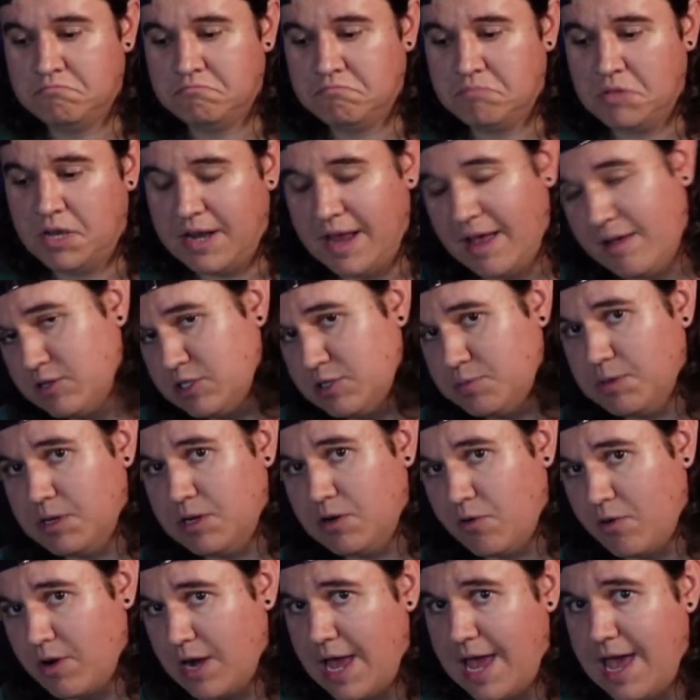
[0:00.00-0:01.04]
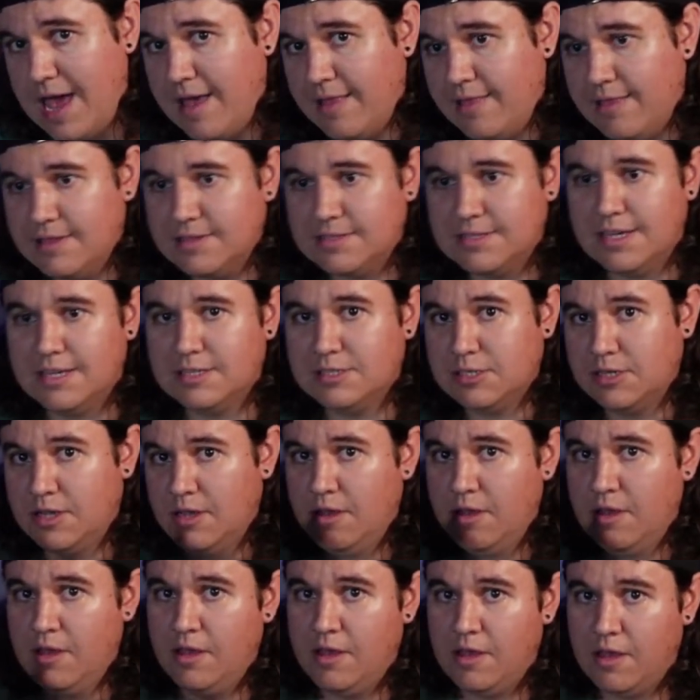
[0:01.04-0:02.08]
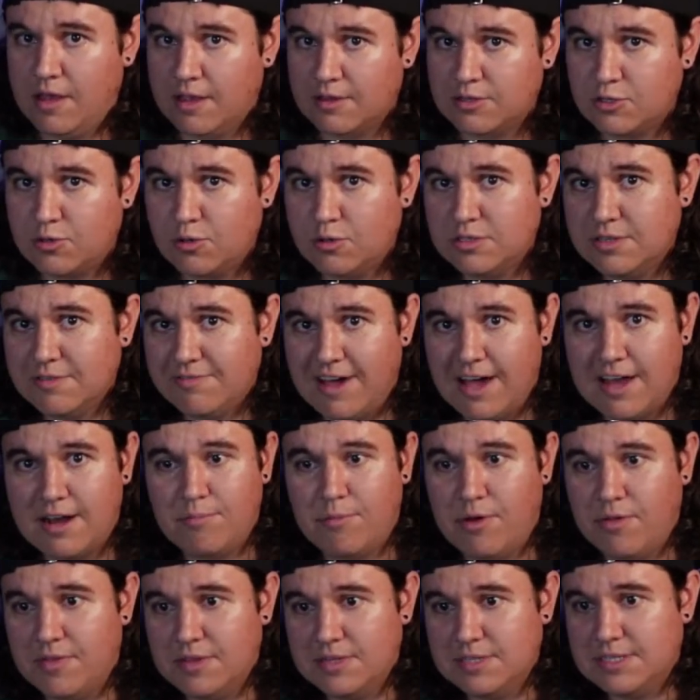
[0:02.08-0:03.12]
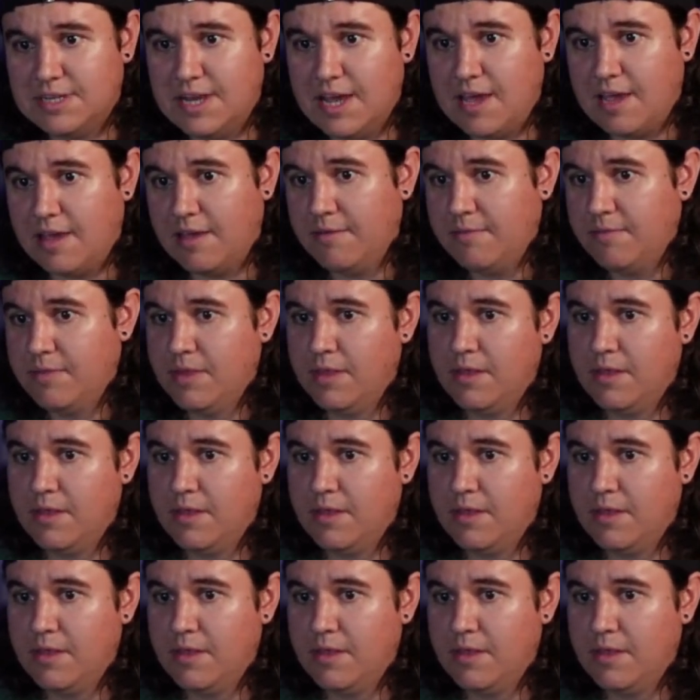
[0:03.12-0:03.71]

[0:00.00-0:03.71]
announcement or an ad that says exclusive item on this day.